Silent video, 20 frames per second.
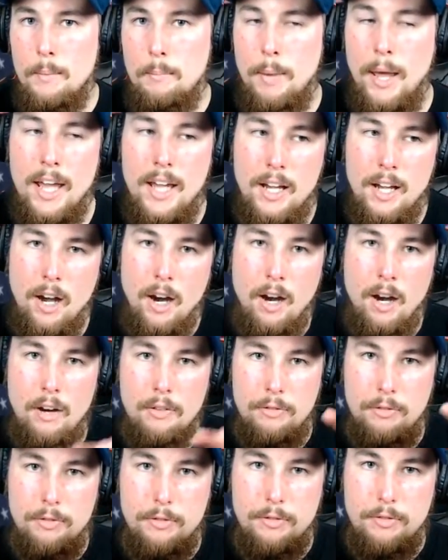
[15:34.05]
paying
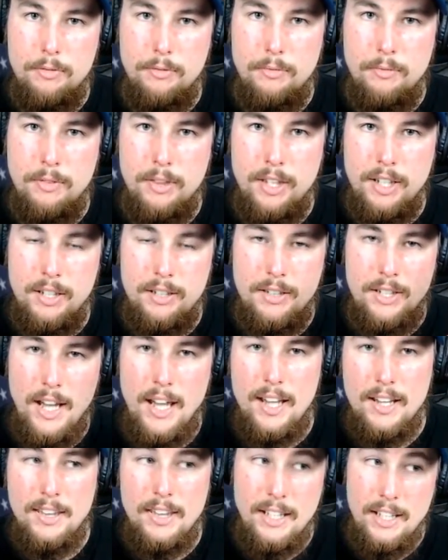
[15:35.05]
off the
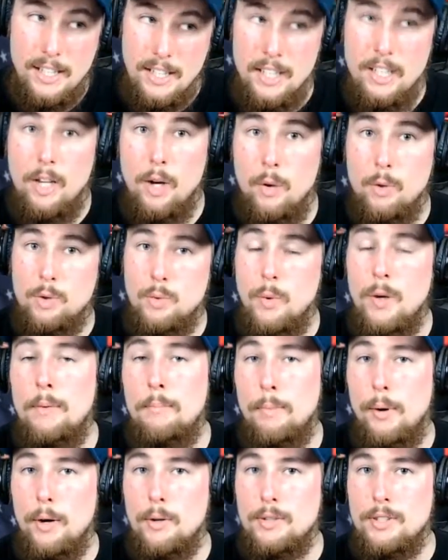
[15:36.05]
debt that he owes
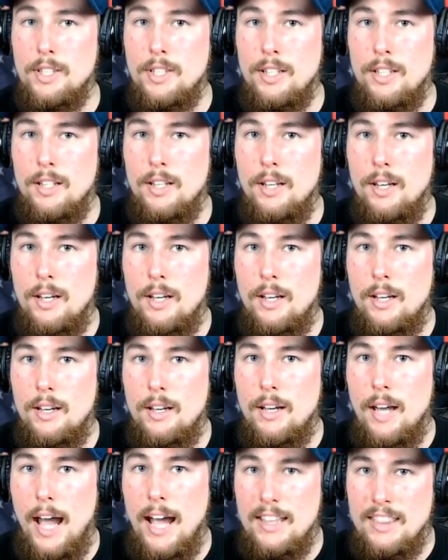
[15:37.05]
one person
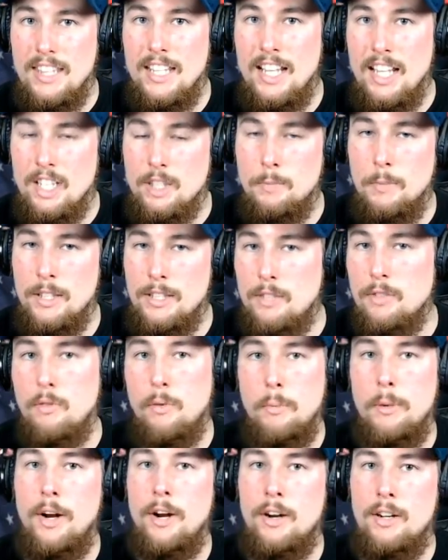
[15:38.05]
at the expense of
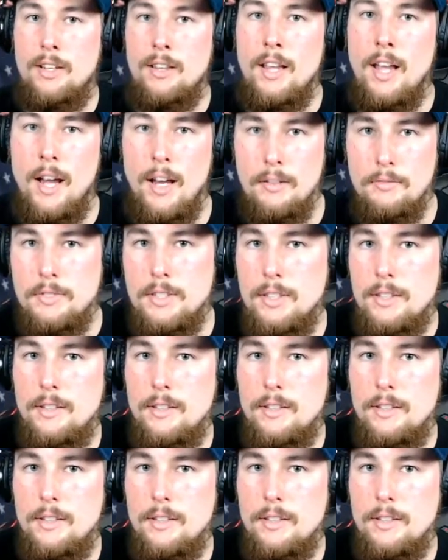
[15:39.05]
American lives.